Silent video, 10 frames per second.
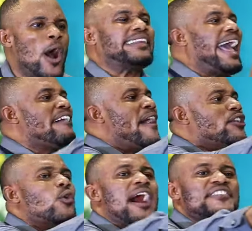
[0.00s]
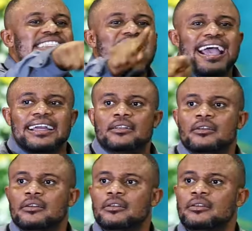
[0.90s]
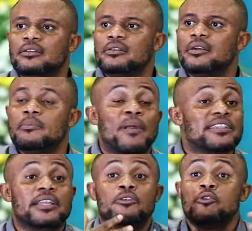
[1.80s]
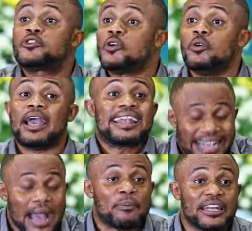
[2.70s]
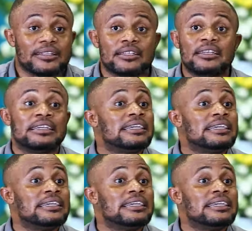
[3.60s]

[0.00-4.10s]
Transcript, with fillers: Whatever you have said, President Ruto and cabinet,